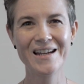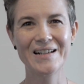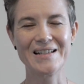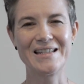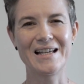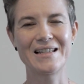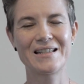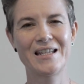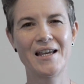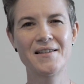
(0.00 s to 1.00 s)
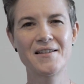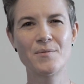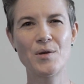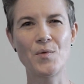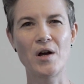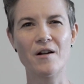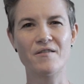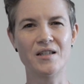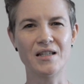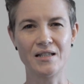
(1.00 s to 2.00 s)
because that tends to be where
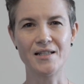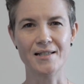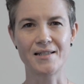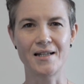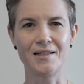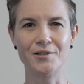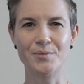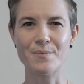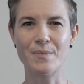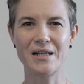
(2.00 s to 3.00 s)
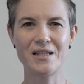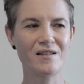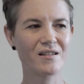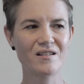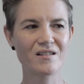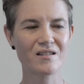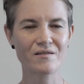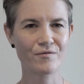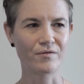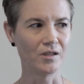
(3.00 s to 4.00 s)
everything does get a little bit muddy, and you can
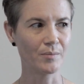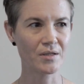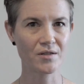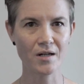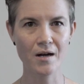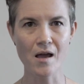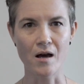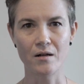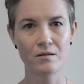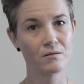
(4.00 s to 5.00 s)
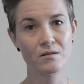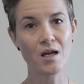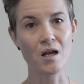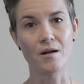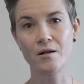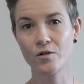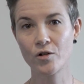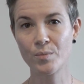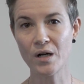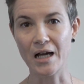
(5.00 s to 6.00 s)
just flip it straight out. Done.
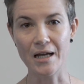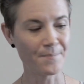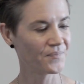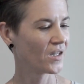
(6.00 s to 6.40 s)
Goodbye.